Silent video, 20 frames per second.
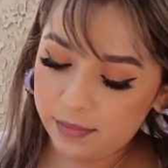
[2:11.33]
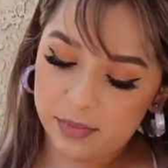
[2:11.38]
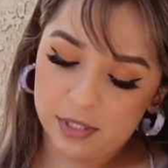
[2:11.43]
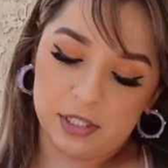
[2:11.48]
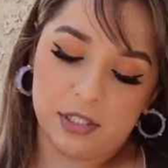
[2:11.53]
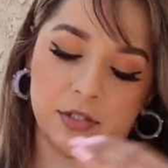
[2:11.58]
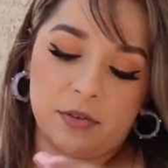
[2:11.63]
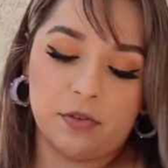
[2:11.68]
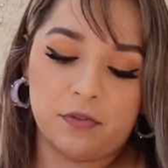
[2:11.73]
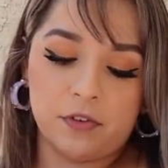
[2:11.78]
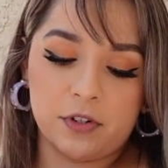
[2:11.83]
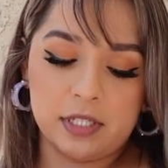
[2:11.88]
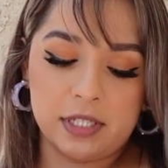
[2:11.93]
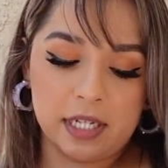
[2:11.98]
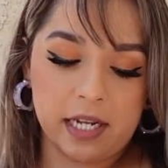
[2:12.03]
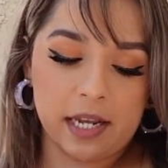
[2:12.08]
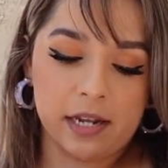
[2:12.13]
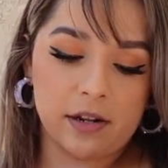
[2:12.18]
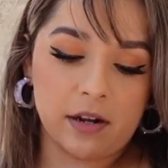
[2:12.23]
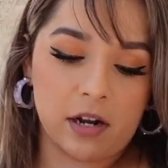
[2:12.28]
So the first
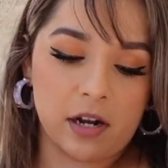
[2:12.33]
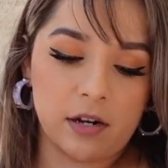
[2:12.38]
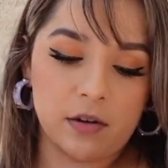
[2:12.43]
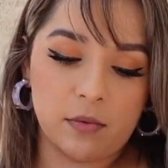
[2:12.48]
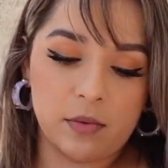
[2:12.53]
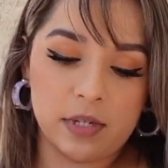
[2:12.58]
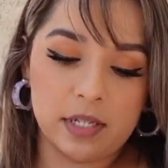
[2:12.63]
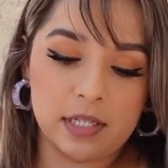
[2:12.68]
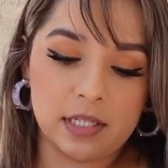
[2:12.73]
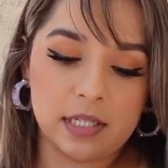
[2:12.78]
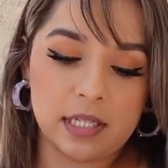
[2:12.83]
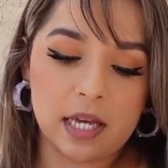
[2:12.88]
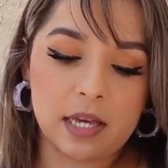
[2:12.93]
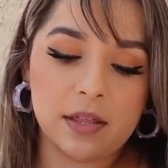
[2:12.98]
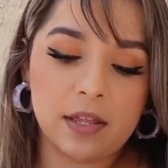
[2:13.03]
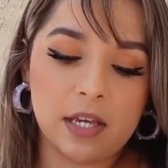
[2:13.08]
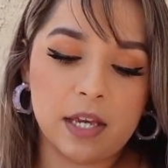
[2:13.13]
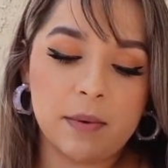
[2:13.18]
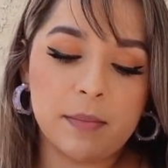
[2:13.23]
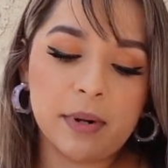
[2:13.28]
thing I got was
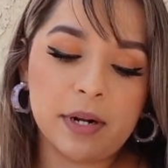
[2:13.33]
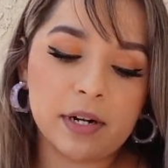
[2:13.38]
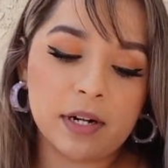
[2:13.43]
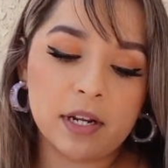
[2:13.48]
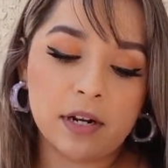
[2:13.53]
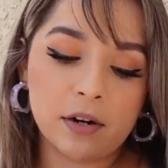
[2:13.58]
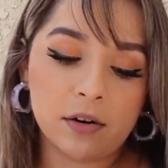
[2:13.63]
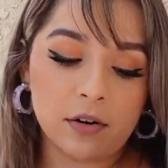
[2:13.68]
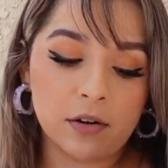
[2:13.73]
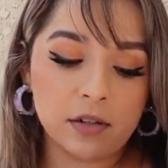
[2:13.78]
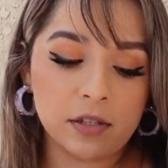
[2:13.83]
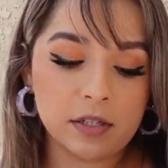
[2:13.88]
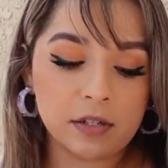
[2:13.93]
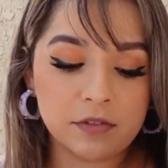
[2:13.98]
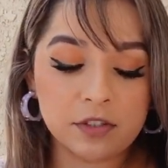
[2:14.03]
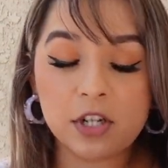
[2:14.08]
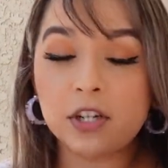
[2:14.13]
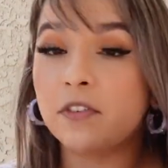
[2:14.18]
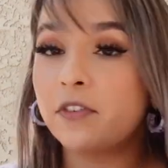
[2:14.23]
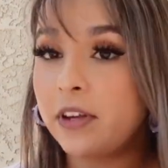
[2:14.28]
the American Girl
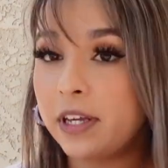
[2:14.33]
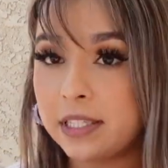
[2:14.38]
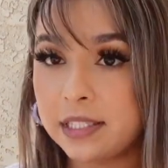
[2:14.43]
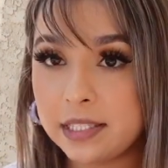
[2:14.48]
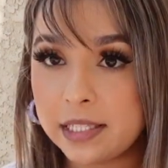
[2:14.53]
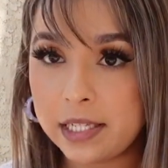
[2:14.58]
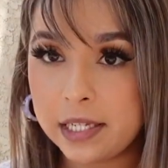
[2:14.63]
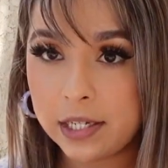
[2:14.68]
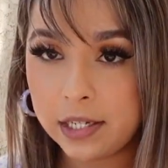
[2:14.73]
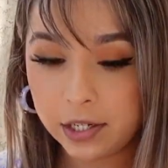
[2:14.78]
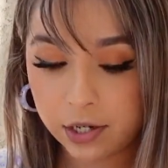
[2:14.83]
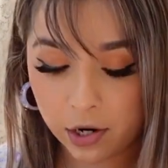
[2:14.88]
Loveshackfancy